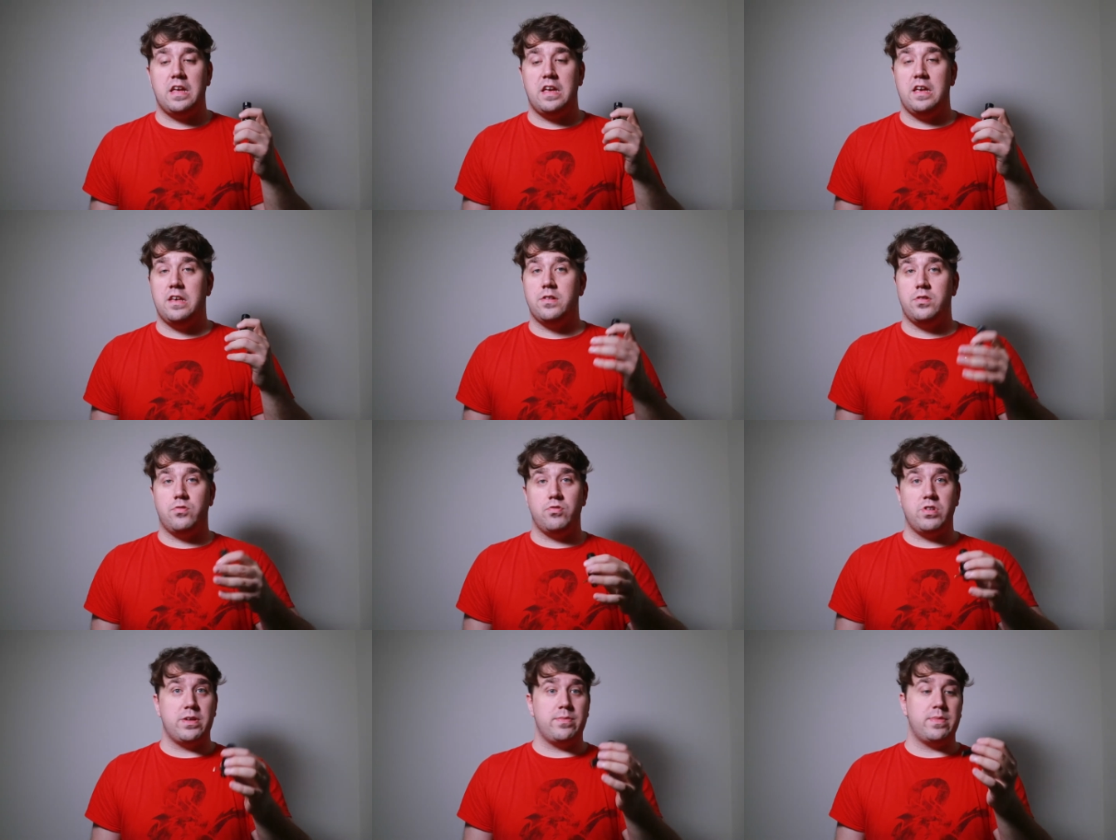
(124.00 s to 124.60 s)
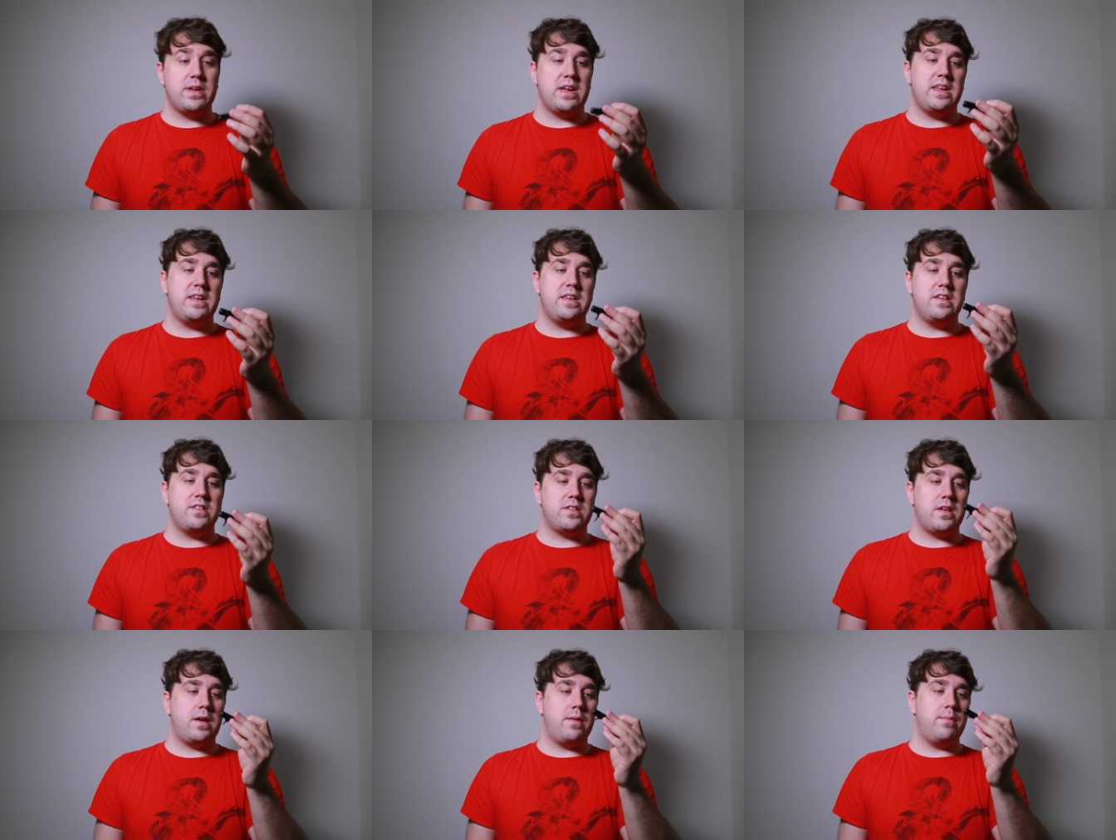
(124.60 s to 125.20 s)
is a dream. It
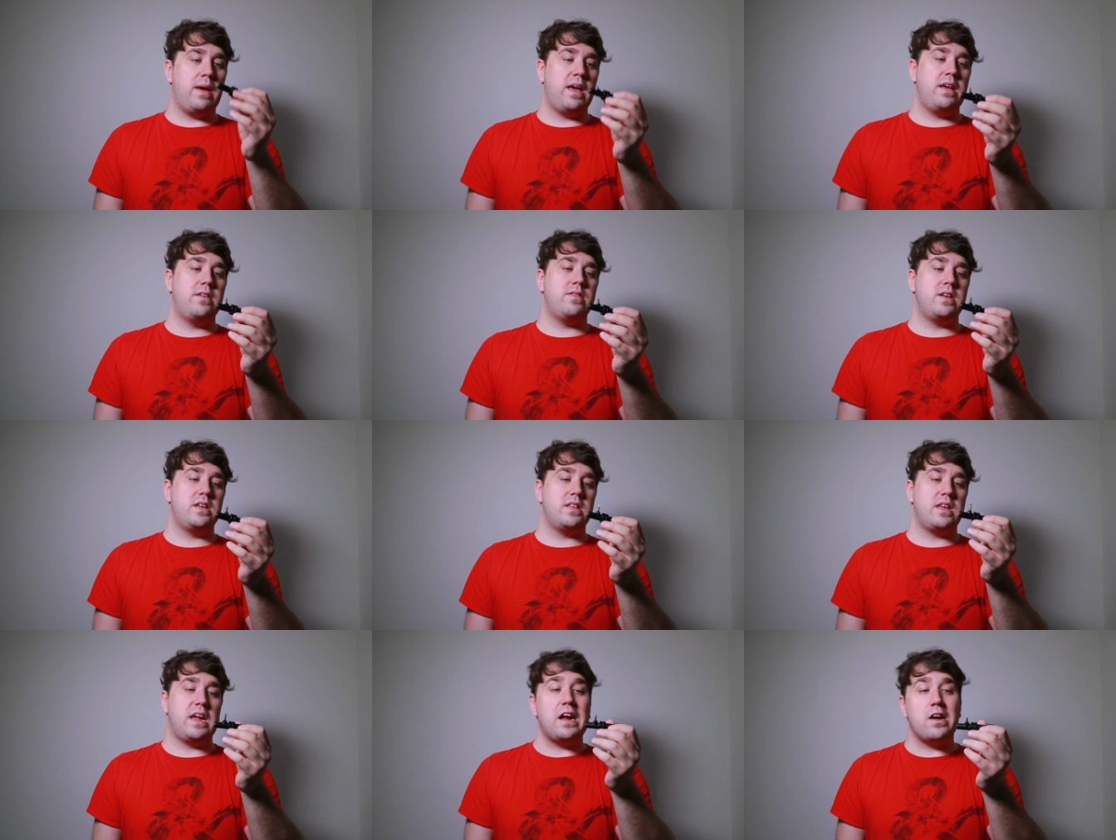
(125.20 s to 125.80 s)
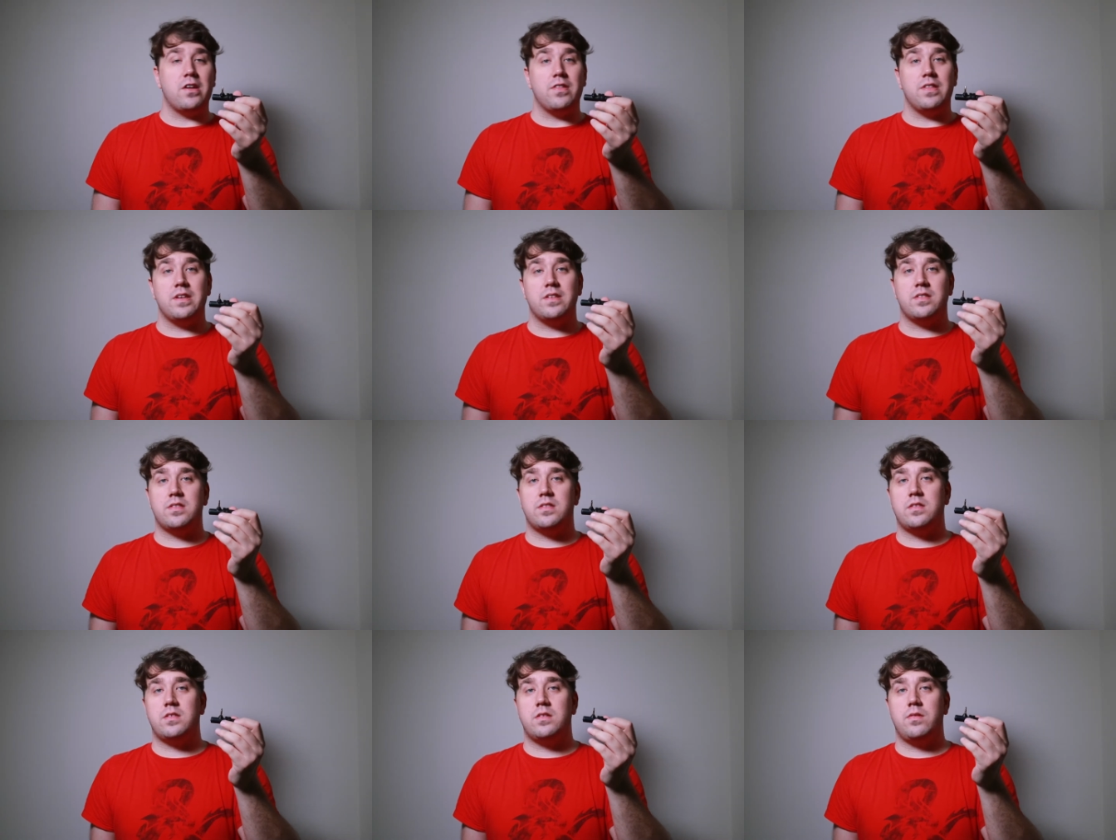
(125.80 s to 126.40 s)
is amazing to hear
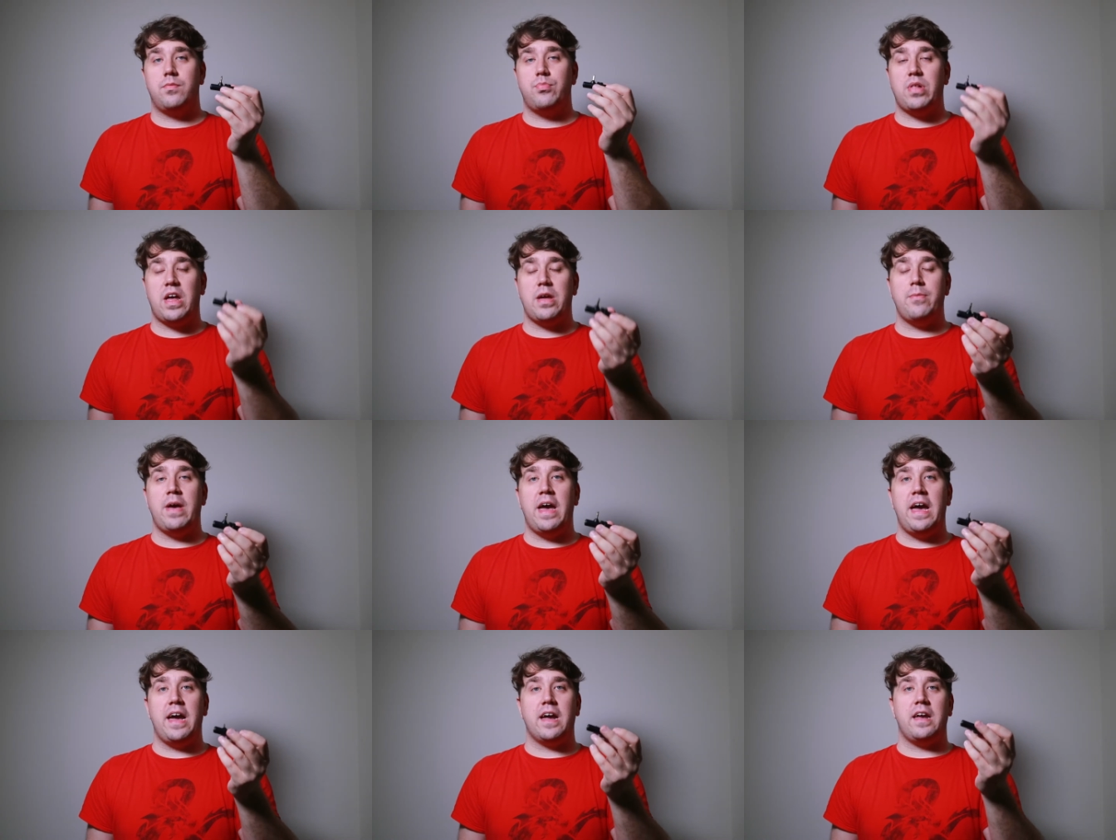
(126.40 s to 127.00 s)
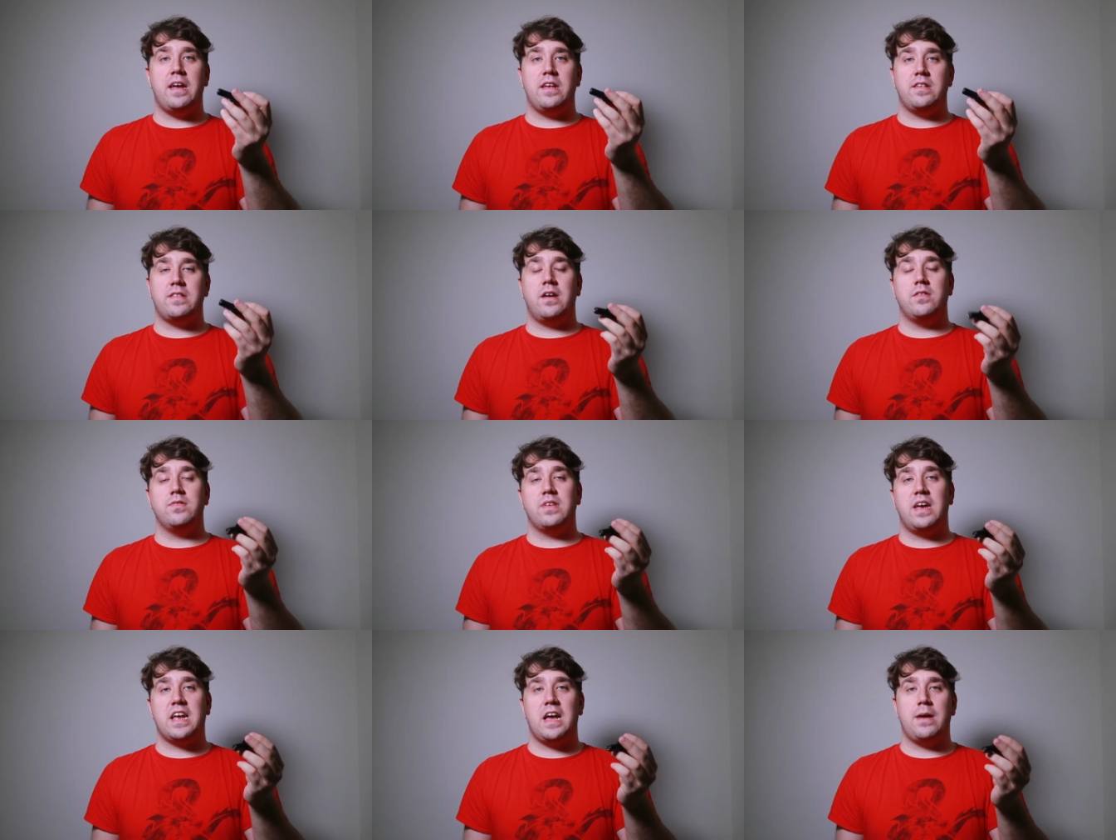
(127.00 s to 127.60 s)
this playback, and it
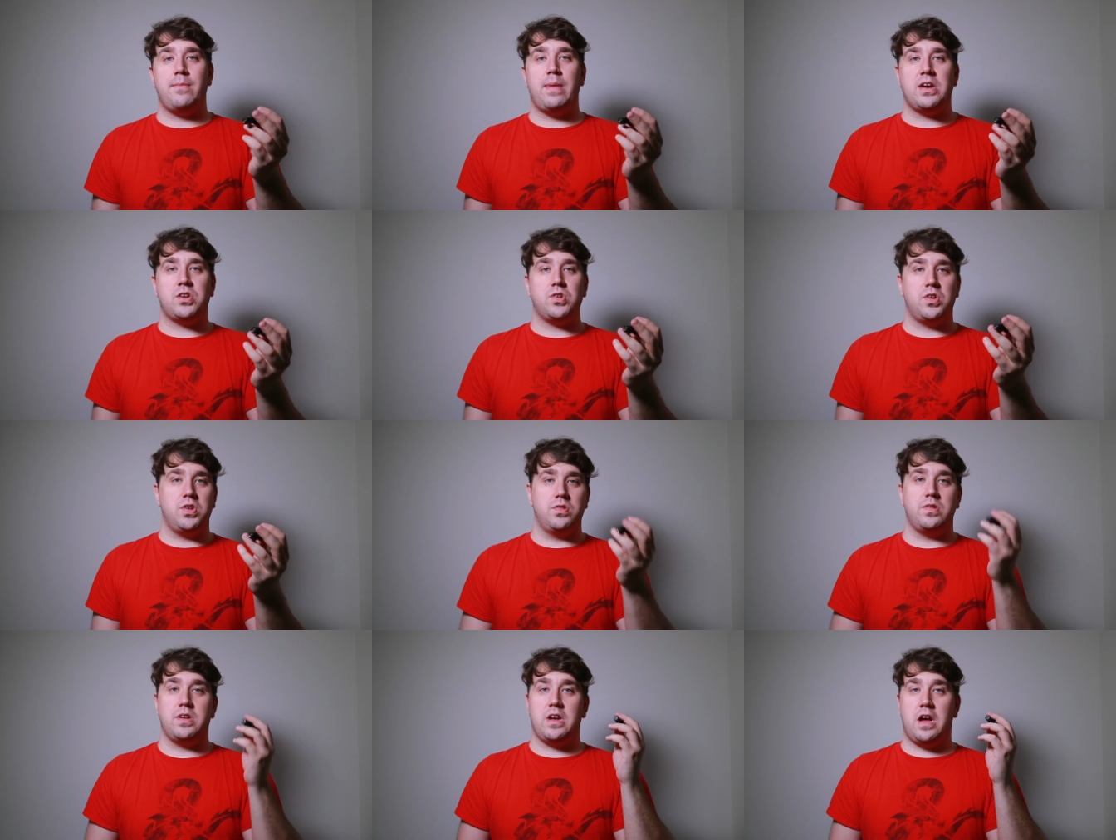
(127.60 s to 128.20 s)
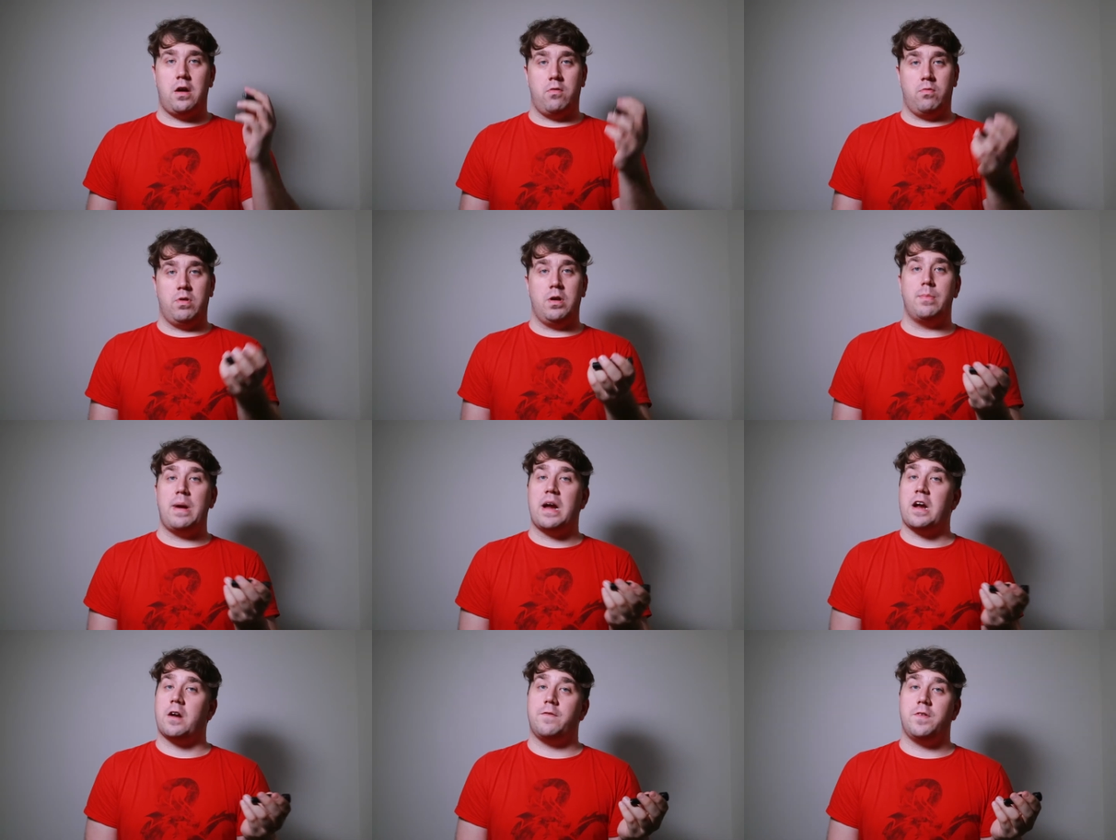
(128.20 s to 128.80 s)
sounds like I'm actually using a
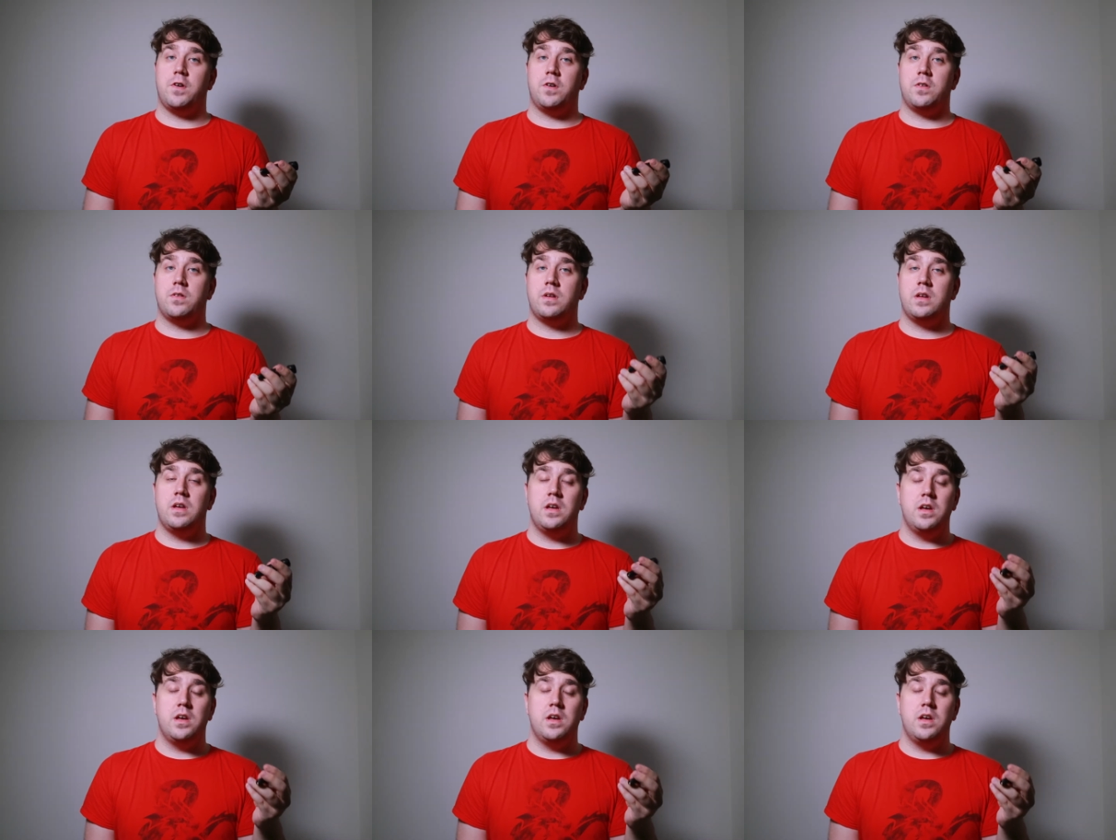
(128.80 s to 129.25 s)
real microphone.